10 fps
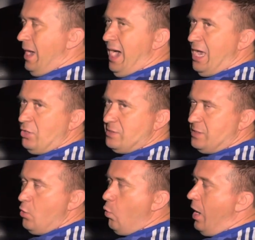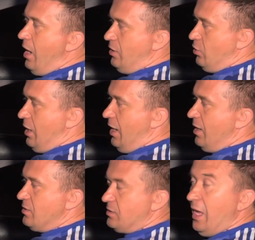I could see why you
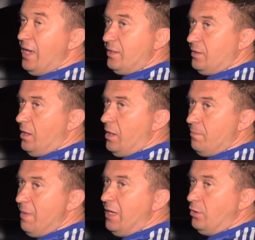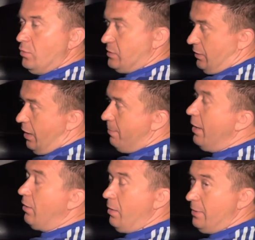guys like manuals a lot
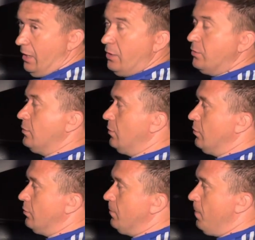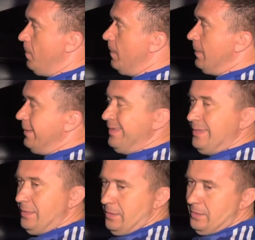better. I mean, I do too.
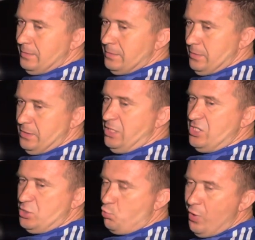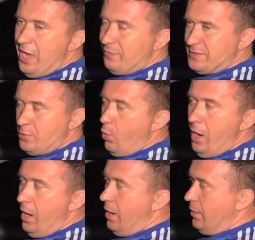They just rev so
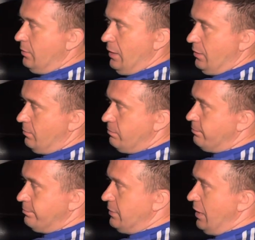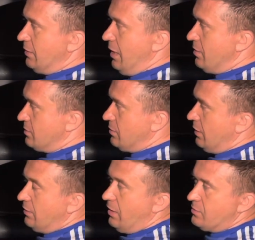high, like 9,000,
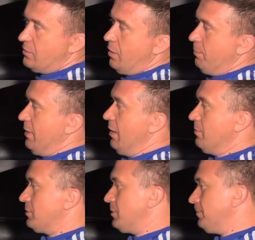10,000 RPMs.